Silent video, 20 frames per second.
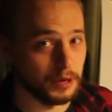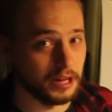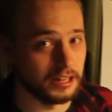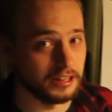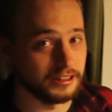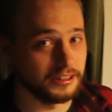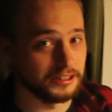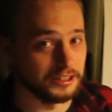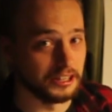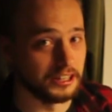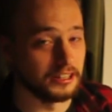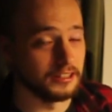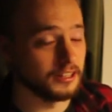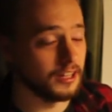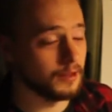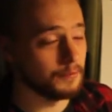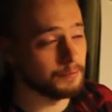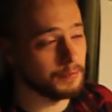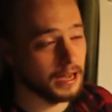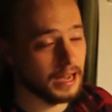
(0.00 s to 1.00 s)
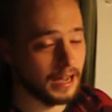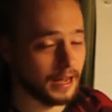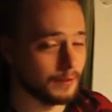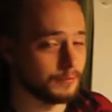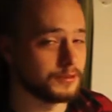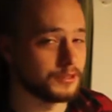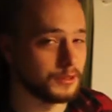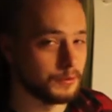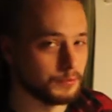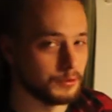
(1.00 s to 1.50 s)
well done.
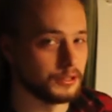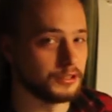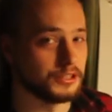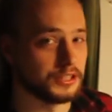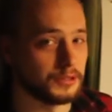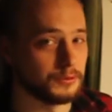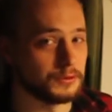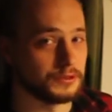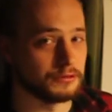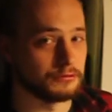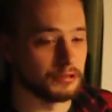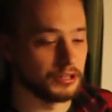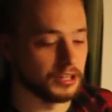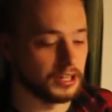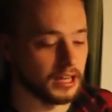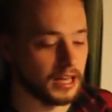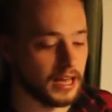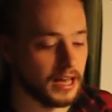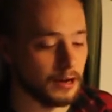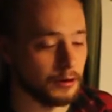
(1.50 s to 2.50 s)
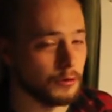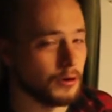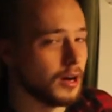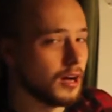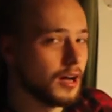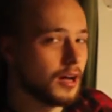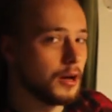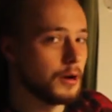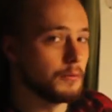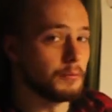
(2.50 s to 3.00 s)
Perhaps the budget was running out.
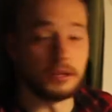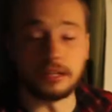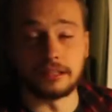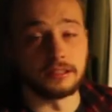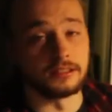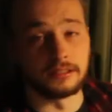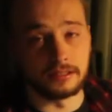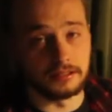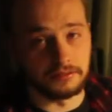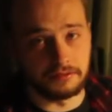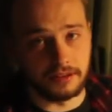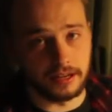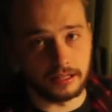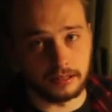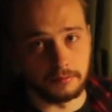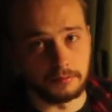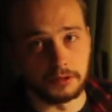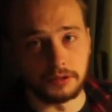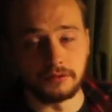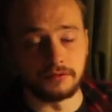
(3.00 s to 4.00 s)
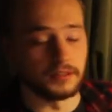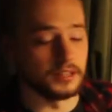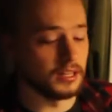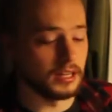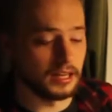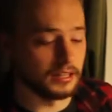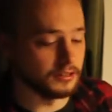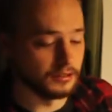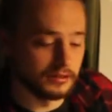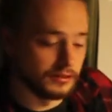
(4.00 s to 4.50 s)
But it doesn't affect the movie.
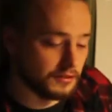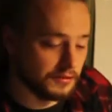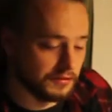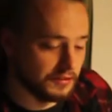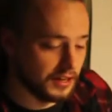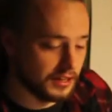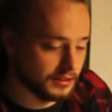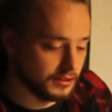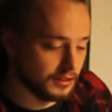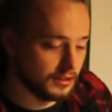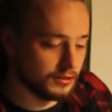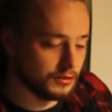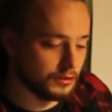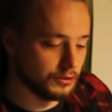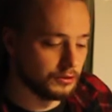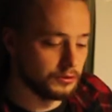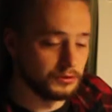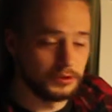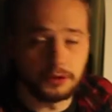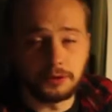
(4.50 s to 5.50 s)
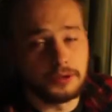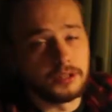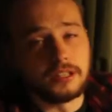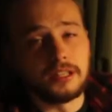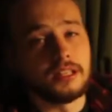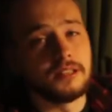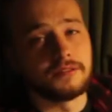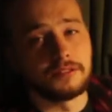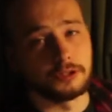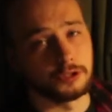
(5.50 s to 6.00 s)
It doesn't affect it at all. You can
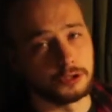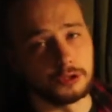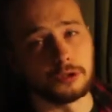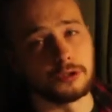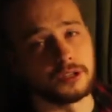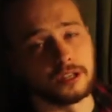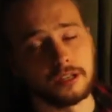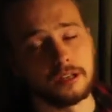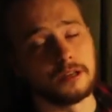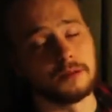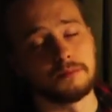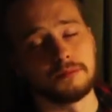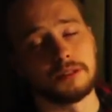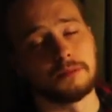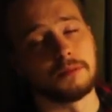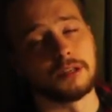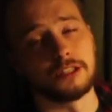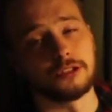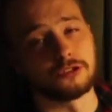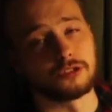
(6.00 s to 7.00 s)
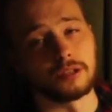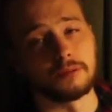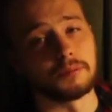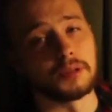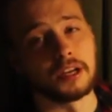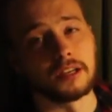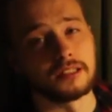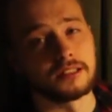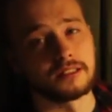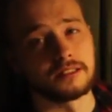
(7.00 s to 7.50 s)
even chalk it up to my
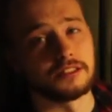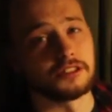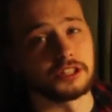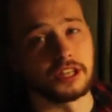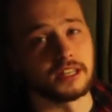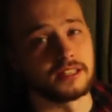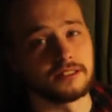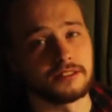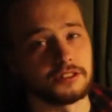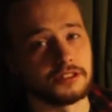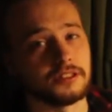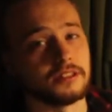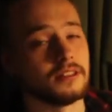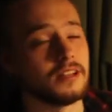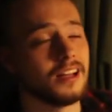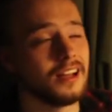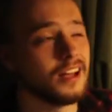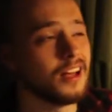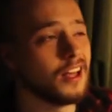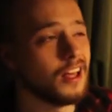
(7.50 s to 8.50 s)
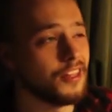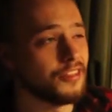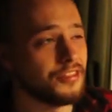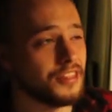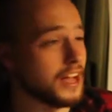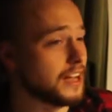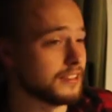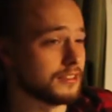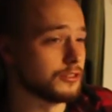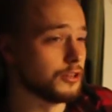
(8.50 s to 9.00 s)
dreamlike suggestion.
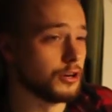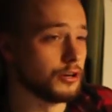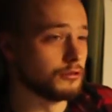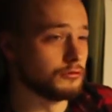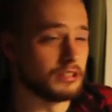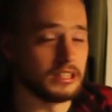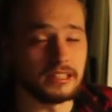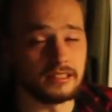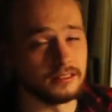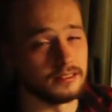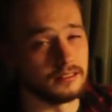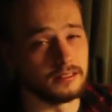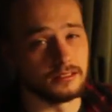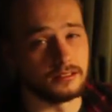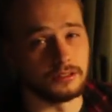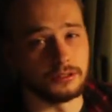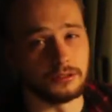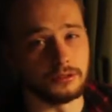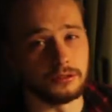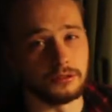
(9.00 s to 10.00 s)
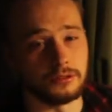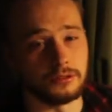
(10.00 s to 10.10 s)
There's no reason to